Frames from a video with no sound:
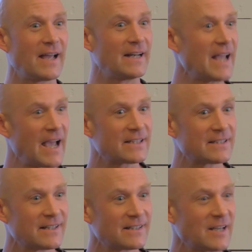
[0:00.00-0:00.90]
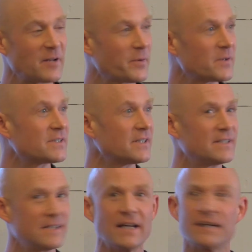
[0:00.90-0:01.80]
And yet, that
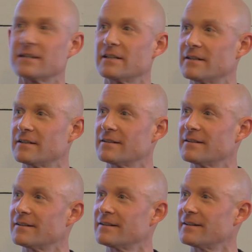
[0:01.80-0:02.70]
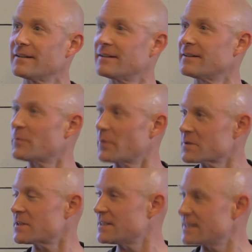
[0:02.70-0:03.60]
person did it. The
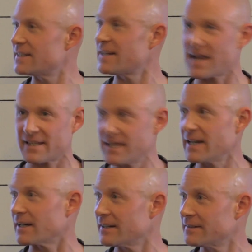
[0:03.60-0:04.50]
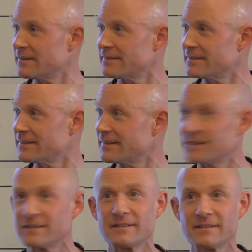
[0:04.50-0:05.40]
person did that thing.
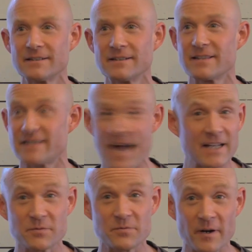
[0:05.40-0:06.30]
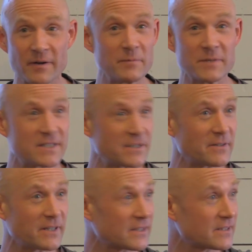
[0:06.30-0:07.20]
That's very
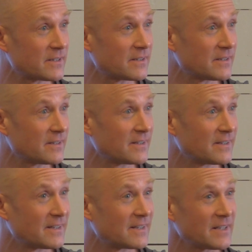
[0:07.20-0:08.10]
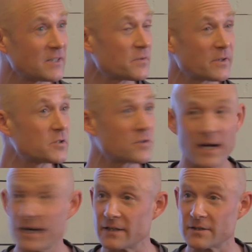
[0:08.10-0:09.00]
mysterious. That's very
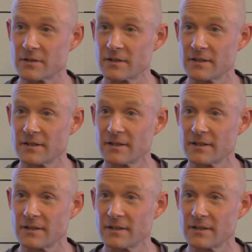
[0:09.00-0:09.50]
strange.